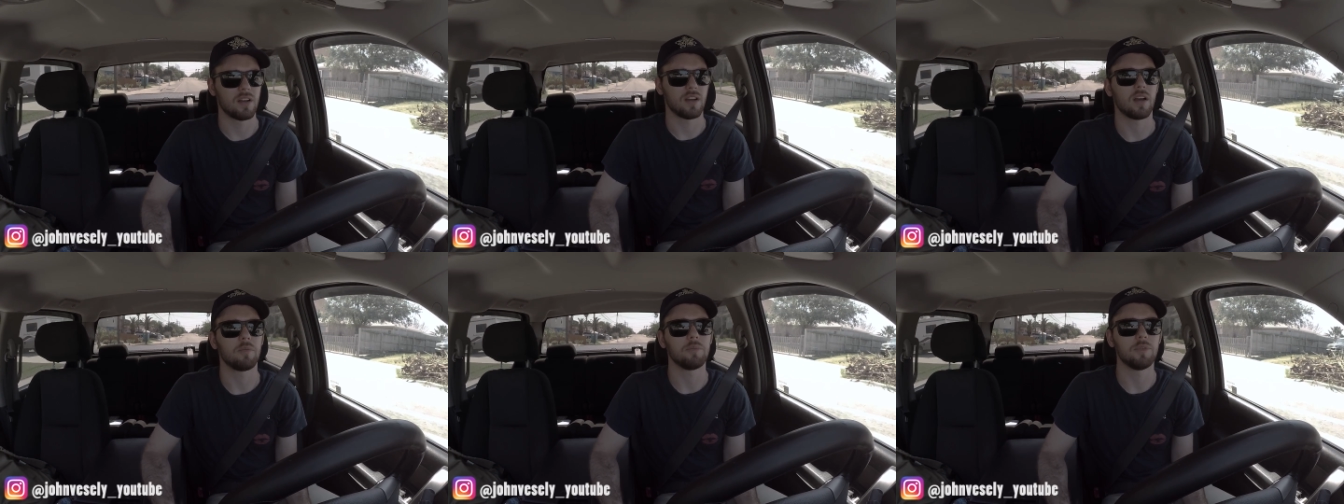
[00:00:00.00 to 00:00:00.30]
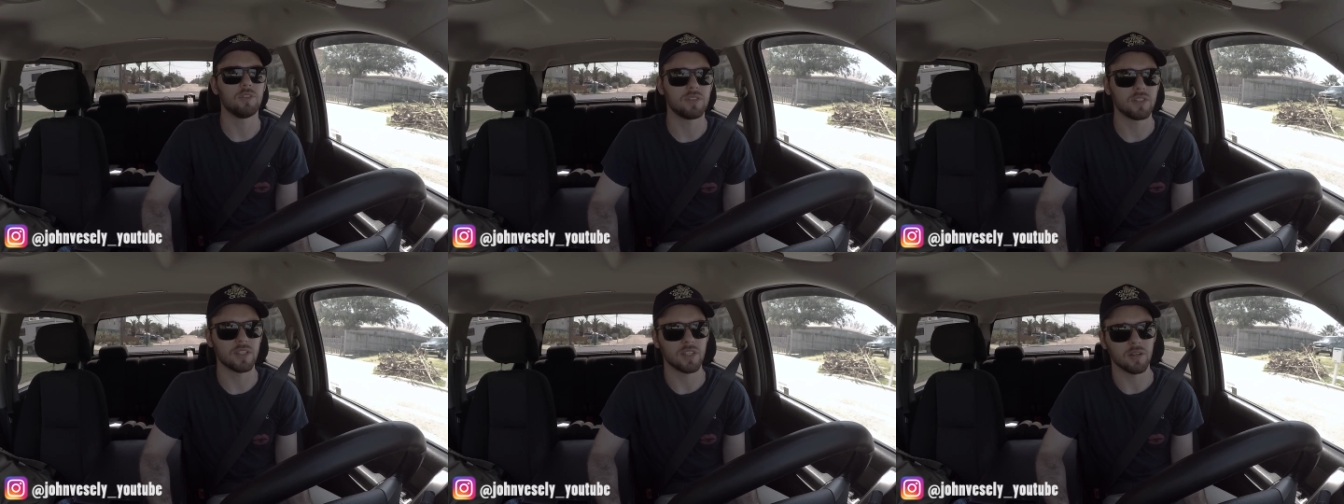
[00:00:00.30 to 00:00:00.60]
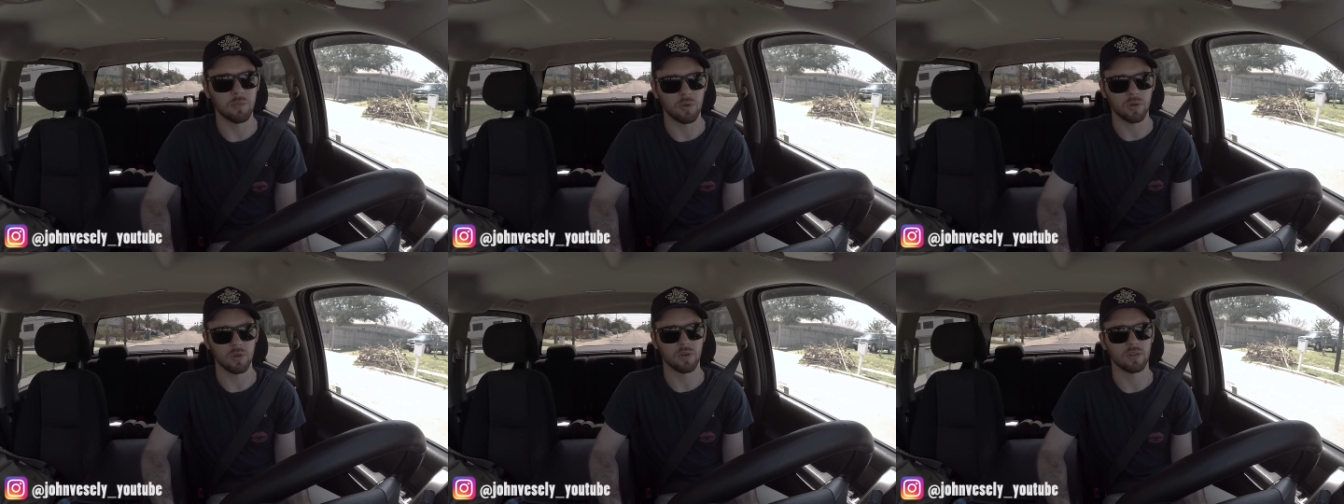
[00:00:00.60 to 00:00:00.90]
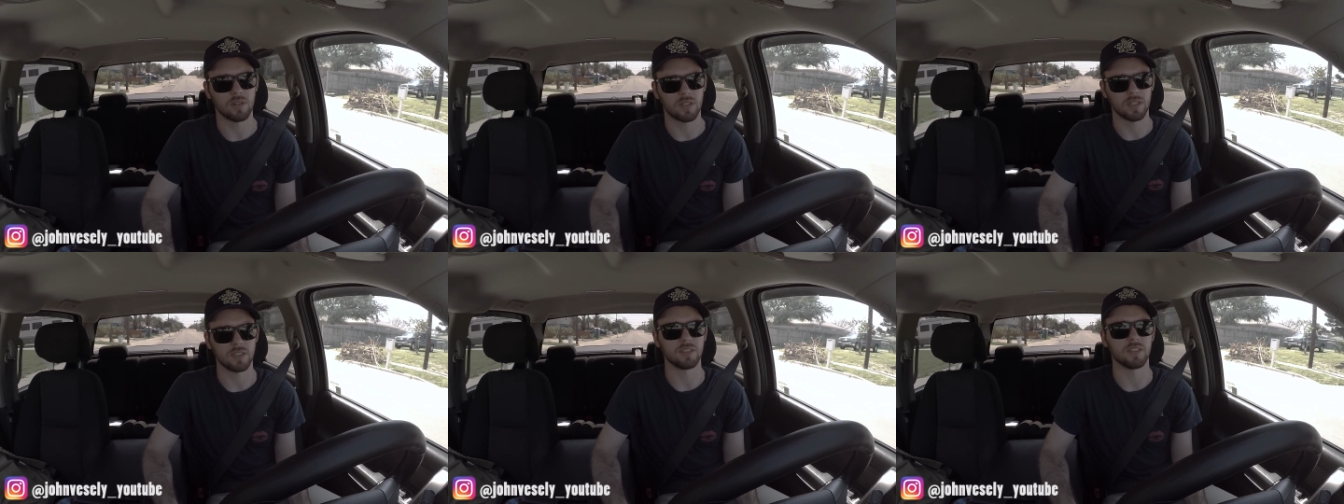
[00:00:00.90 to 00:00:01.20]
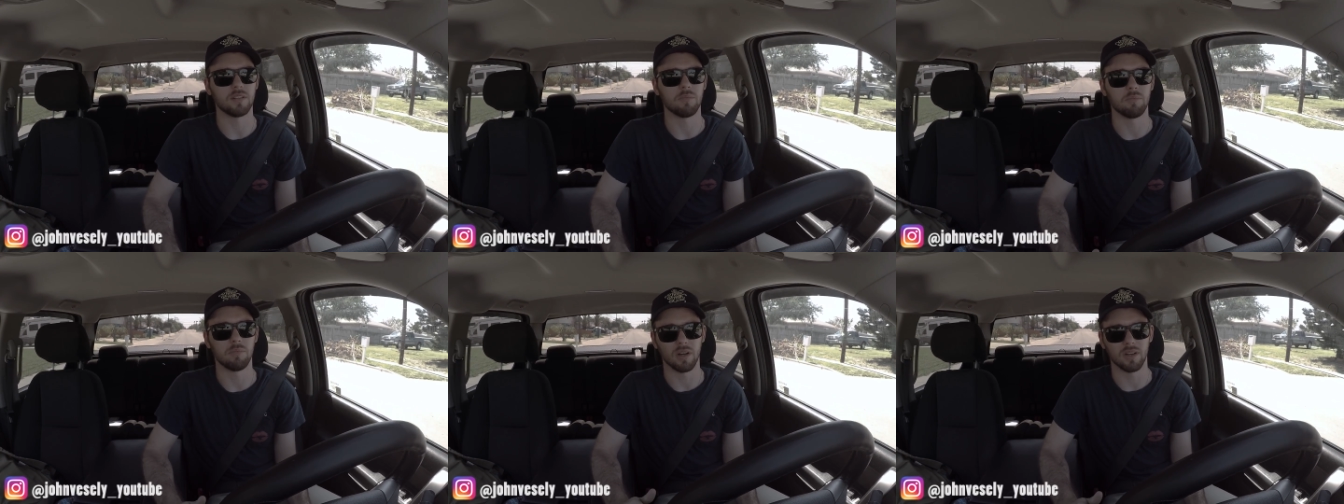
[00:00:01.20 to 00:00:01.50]
I'm using it more because
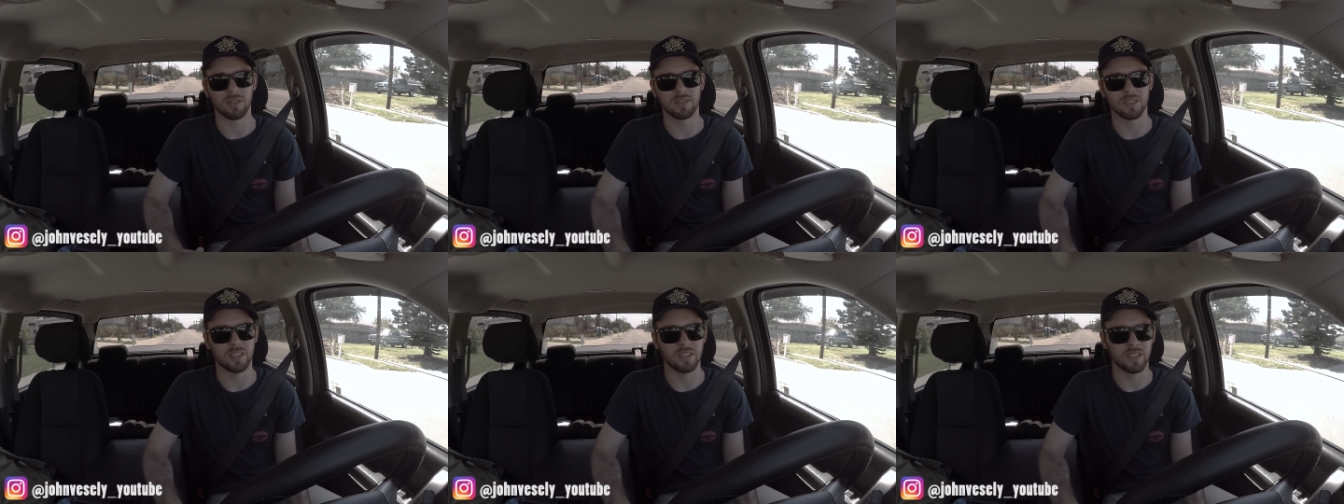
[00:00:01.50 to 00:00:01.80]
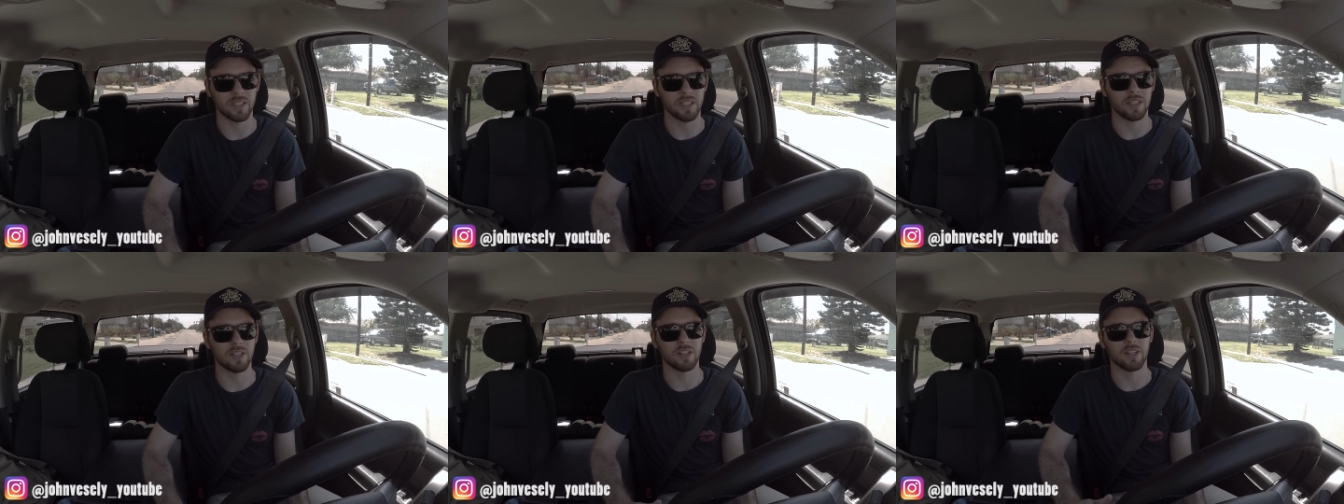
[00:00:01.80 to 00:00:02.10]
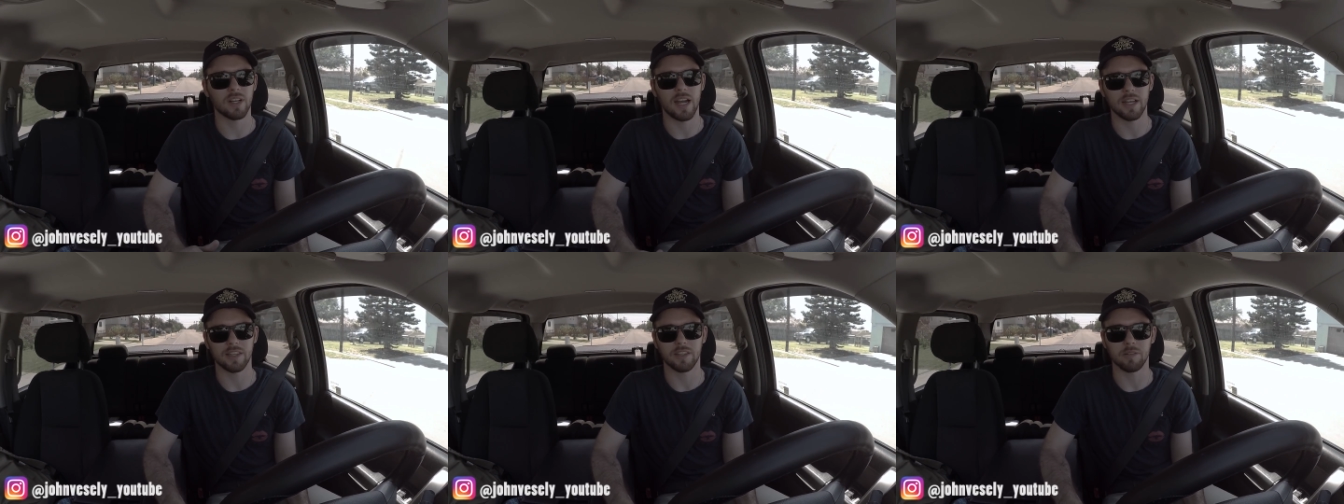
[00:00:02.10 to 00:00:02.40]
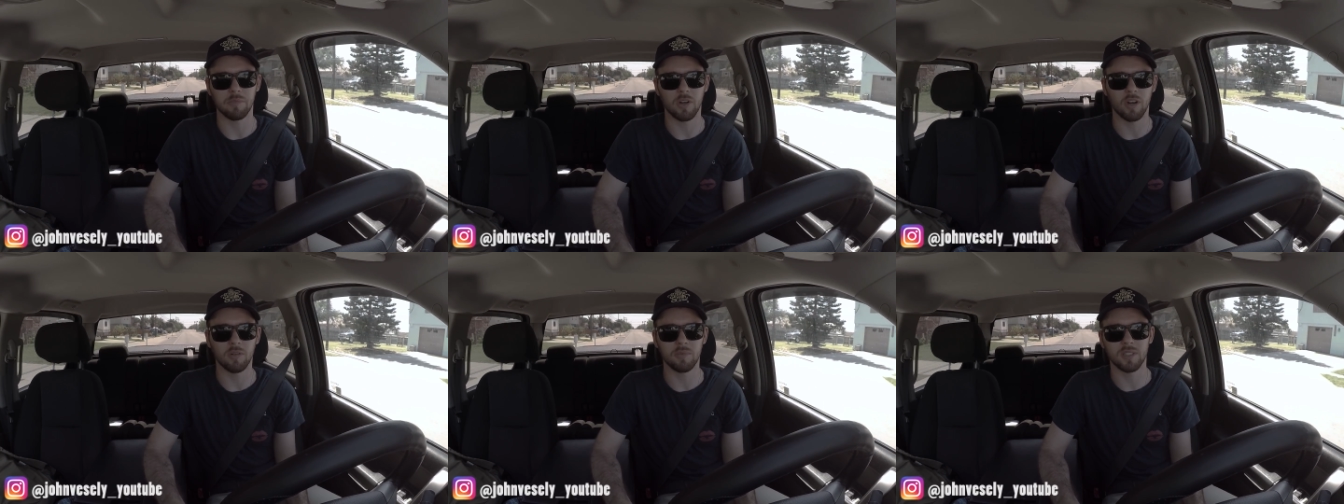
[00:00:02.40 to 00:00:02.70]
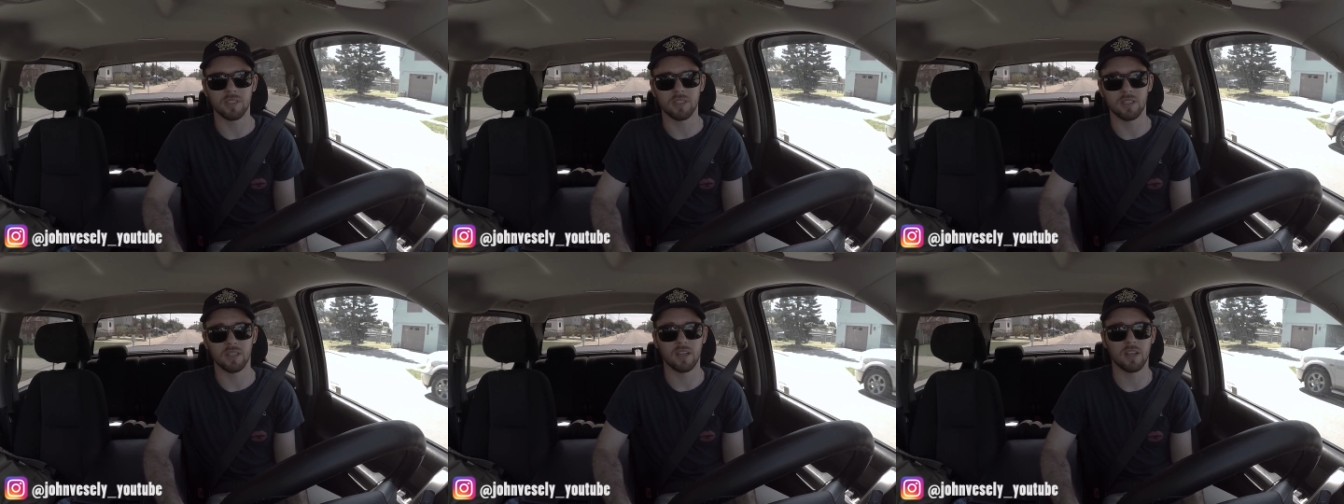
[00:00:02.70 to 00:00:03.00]
it burns cleaner at the
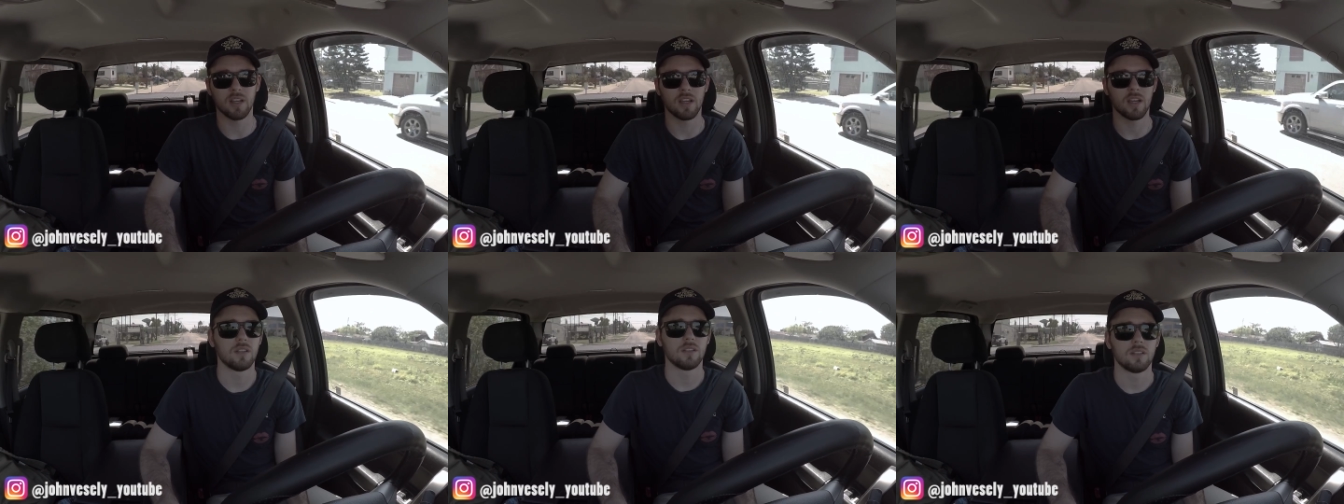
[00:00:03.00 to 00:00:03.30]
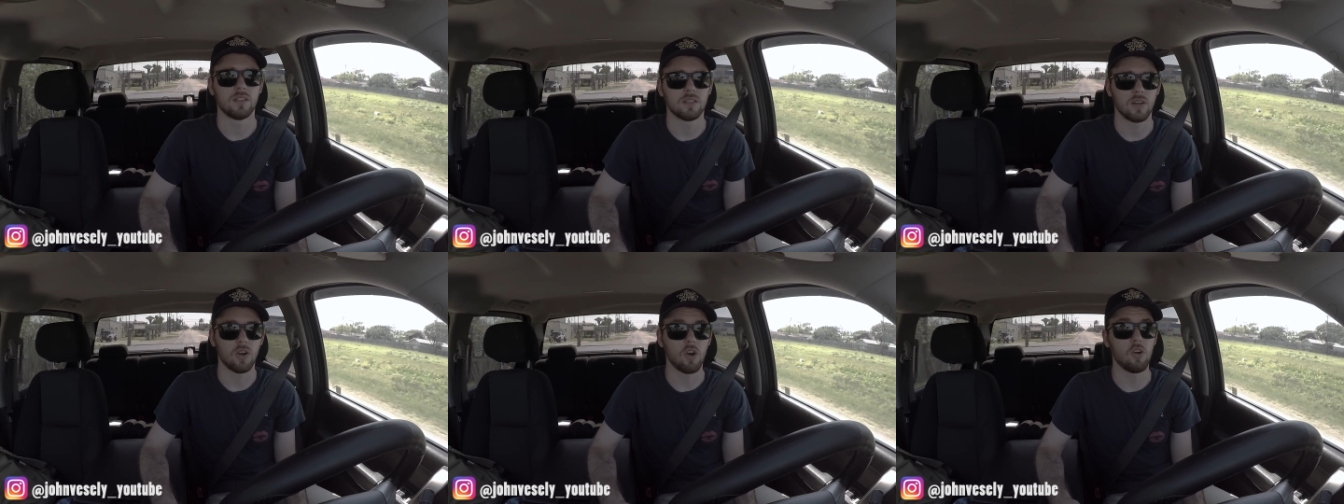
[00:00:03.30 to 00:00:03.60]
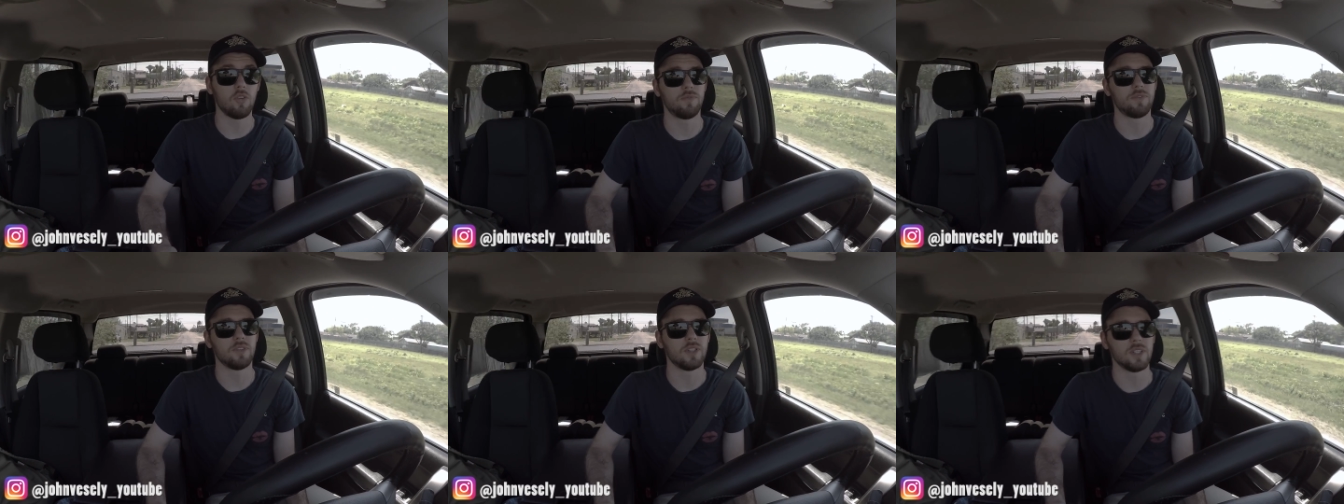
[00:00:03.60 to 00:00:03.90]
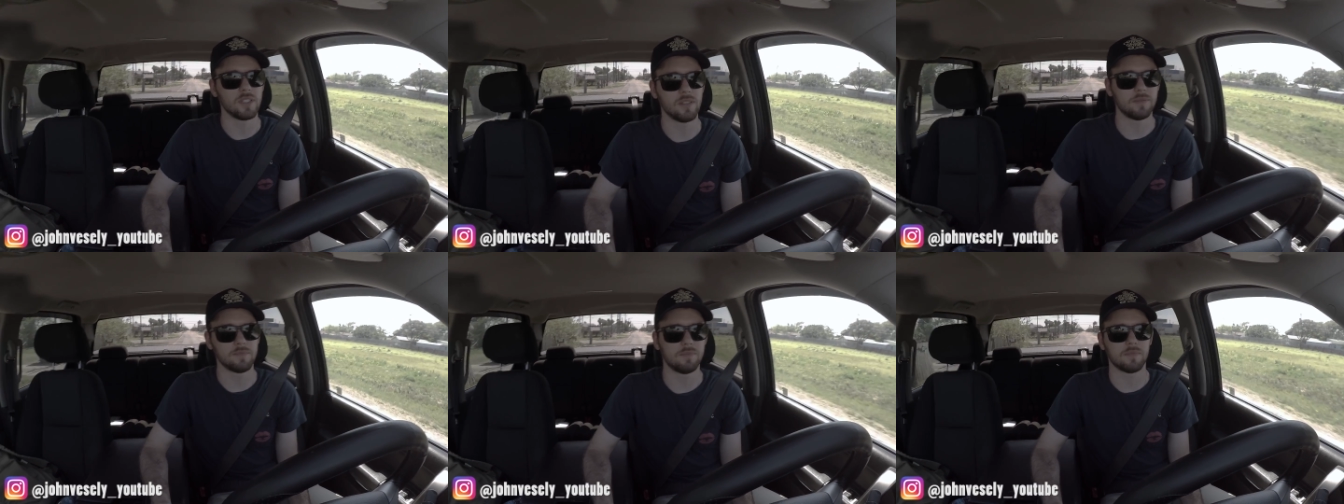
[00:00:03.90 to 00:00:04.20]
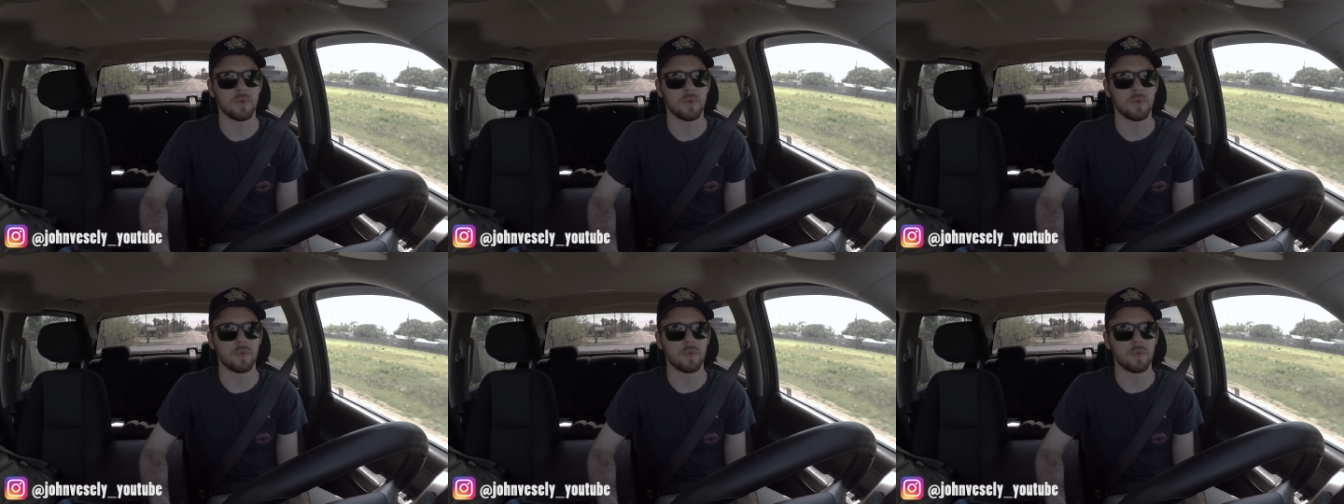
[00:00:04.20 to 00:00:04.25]
moment. Hopefully,